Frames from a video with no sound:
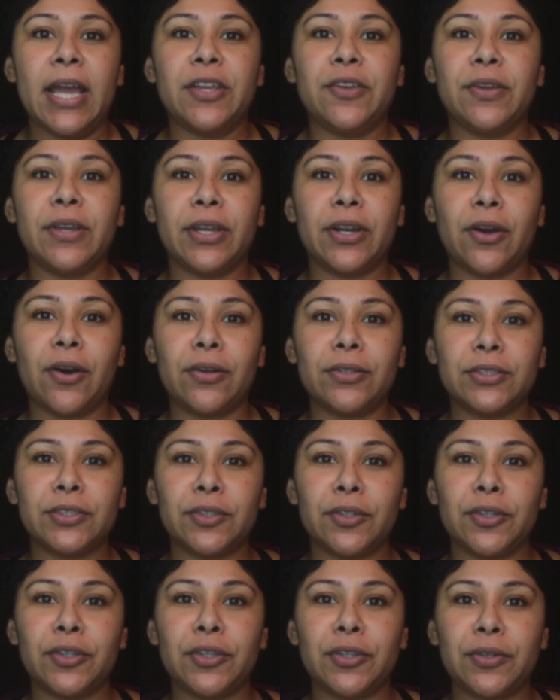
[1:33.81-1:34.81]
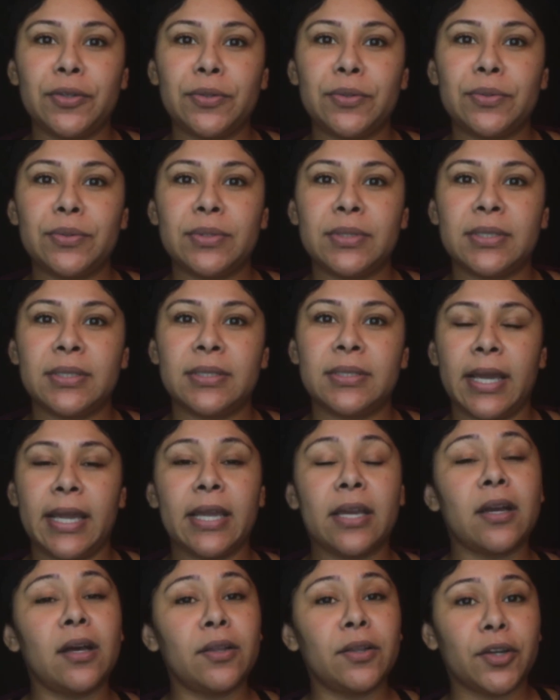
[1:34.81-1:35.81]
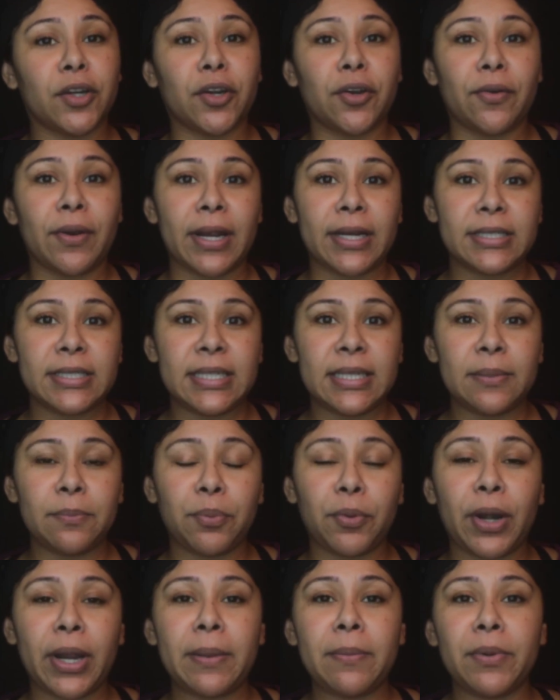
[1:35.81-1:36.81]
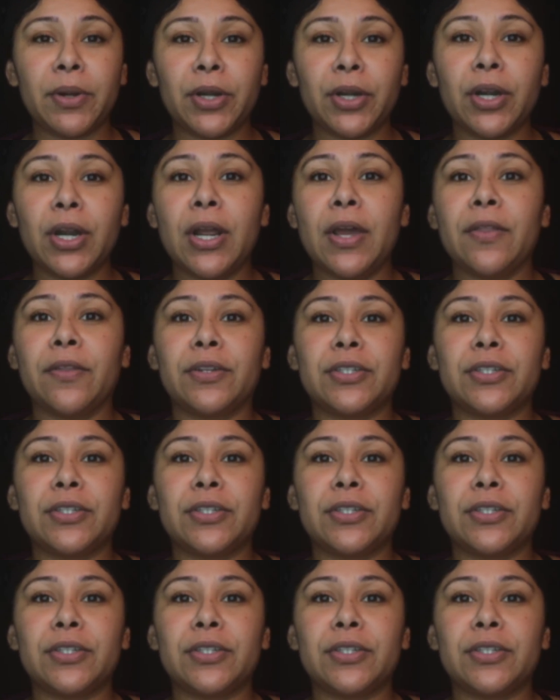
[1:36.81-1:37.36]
You can also use a color correcting primer.